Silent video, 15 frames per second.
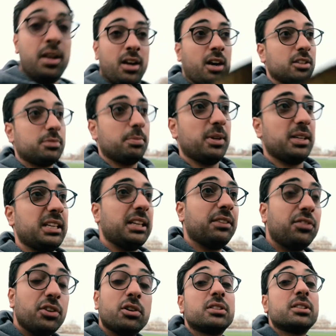Ultimately, if
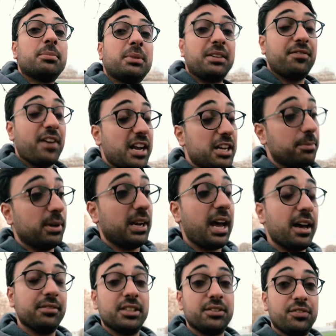you got something valuable out
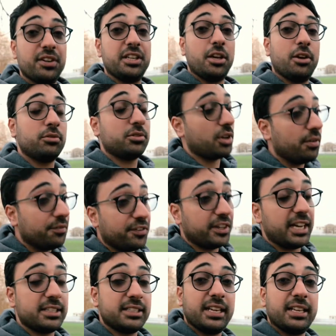of this video, don't
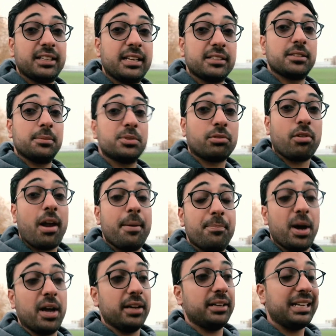forget to hit that subscribe
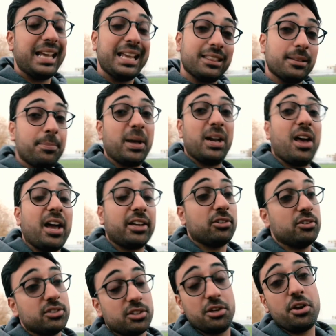button, hit the bell
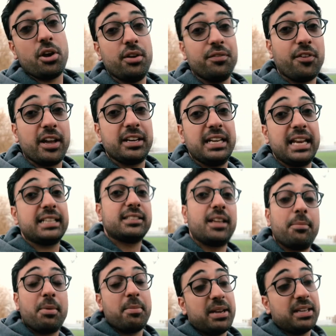icon so you're notified next
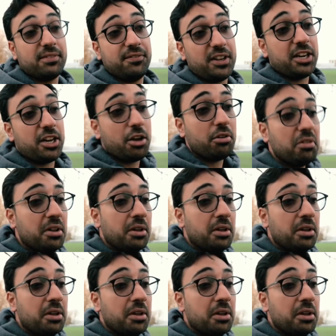time I make a video.